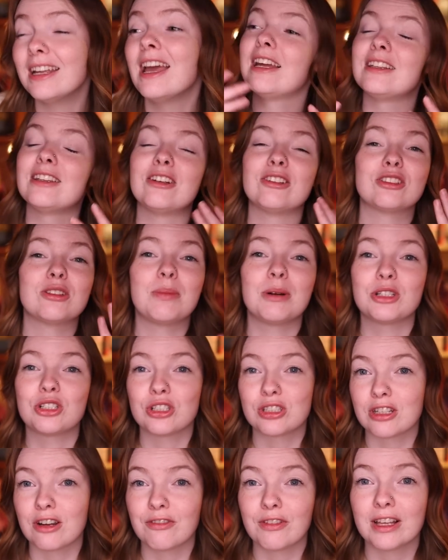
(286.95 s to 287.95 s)
And there's a bunch of
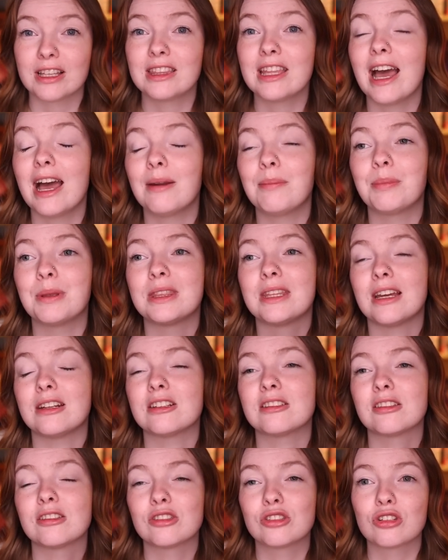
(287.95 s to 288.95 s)
stuff like that, but that
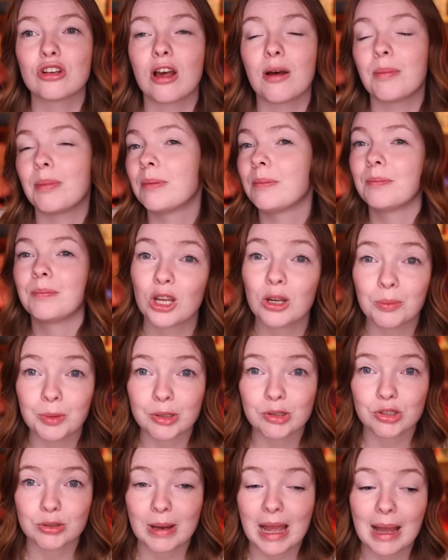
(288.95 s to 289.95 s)
doesn't stop
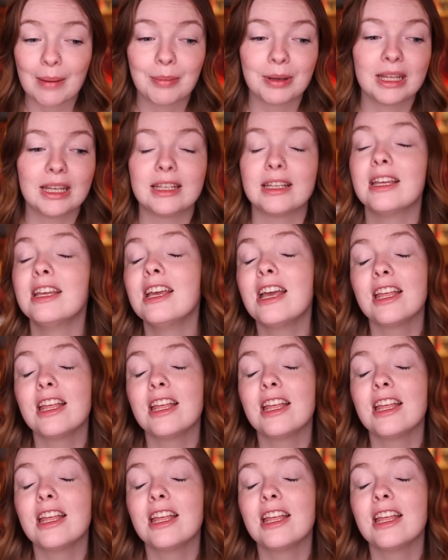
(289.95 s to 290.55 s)
abuse from happening.